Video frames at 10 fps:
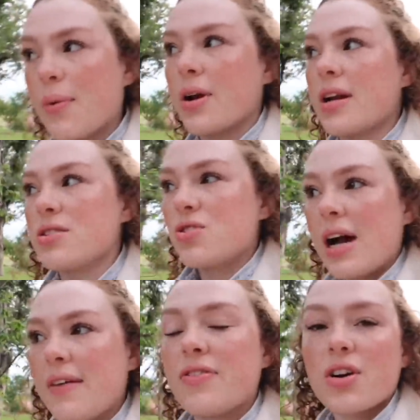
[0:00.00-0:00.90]
We're gonna
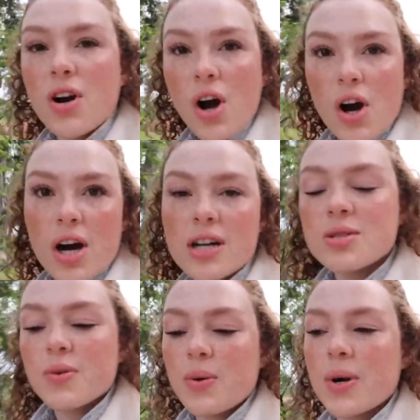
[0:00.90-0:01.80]
drive the
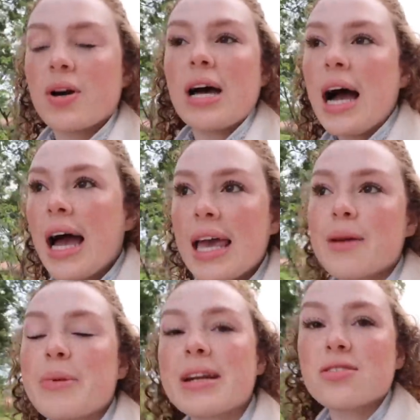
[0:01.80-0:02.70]
cars, we're going on a
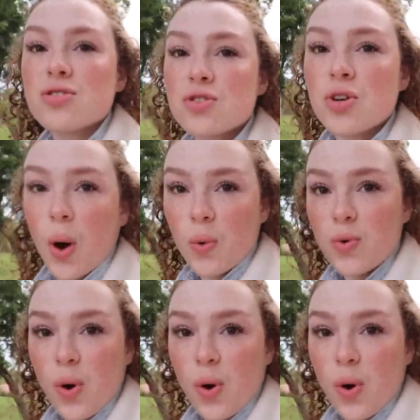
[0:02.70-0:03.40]
hike, but it's so